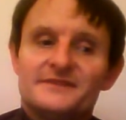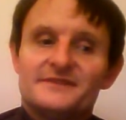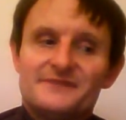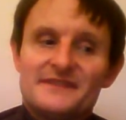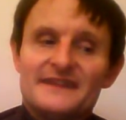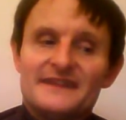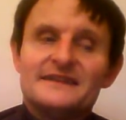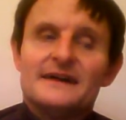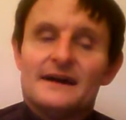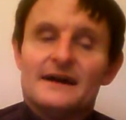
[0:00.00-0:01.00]
with this.
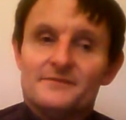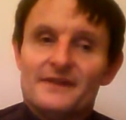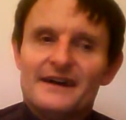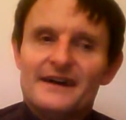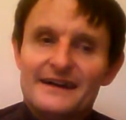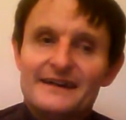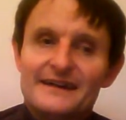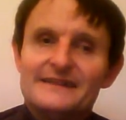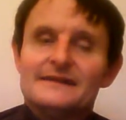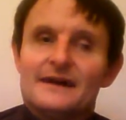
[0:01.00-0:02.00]
I
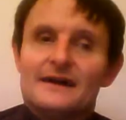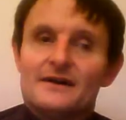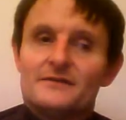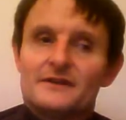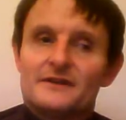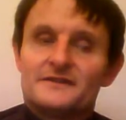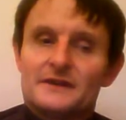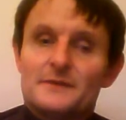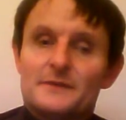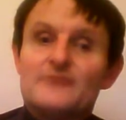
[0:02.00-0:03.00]

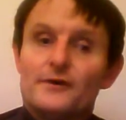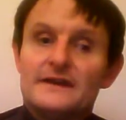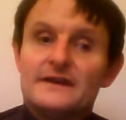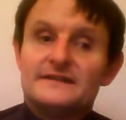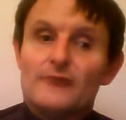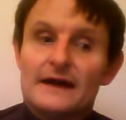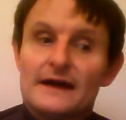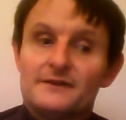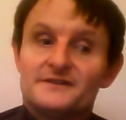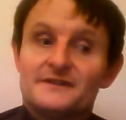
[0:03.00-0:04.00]
spent 4 years in
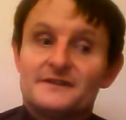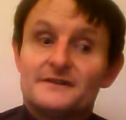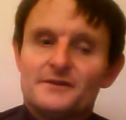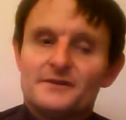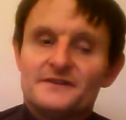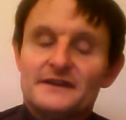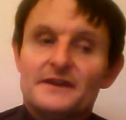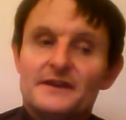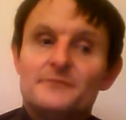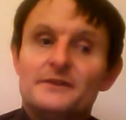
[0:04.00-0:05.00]
Wales at Swansea
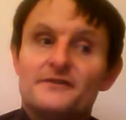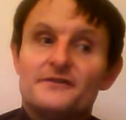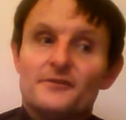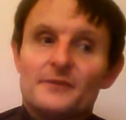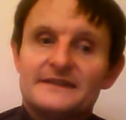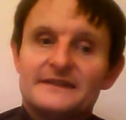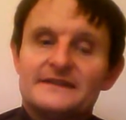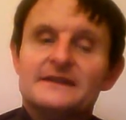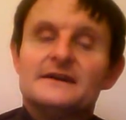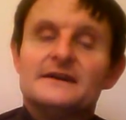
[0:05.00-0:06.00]
Uni. Beautiful place.
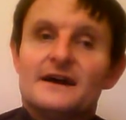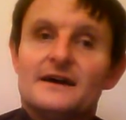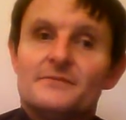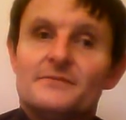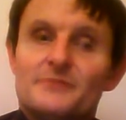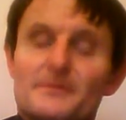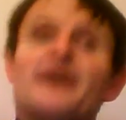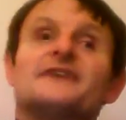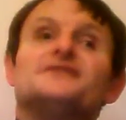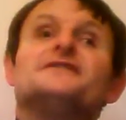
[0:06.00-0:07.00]
But
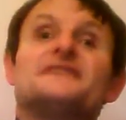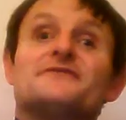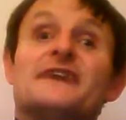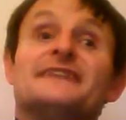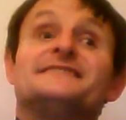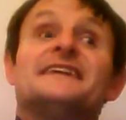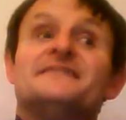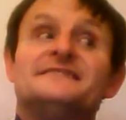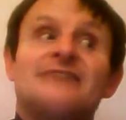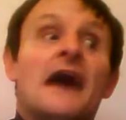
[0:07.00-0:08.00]
my goodness, it rains
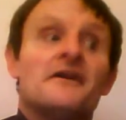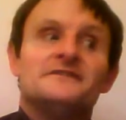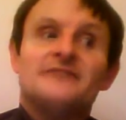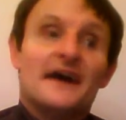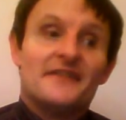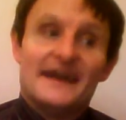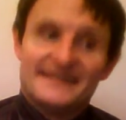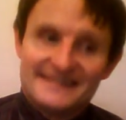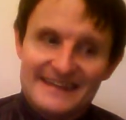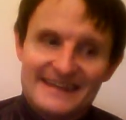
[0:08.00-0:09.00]
down there,
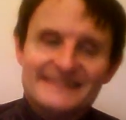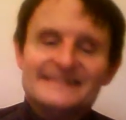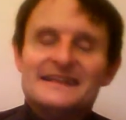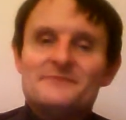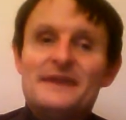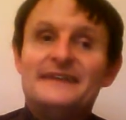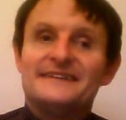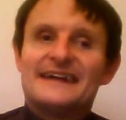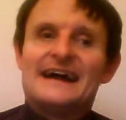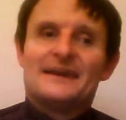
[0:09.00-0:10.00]
doesn't it? Pays de
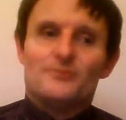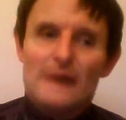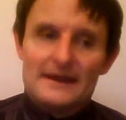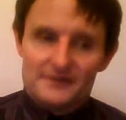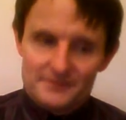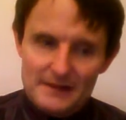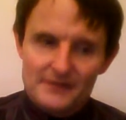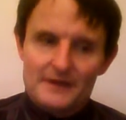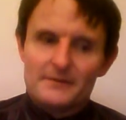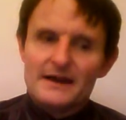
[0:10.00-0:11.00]
Galles, Wales. Well
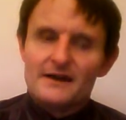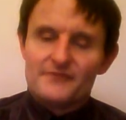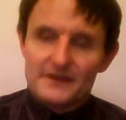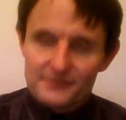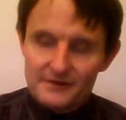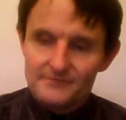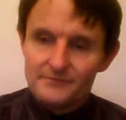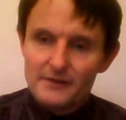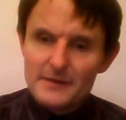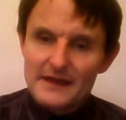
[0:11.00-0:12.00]
done. We're halfway through.
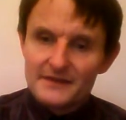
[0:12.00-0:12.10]
What about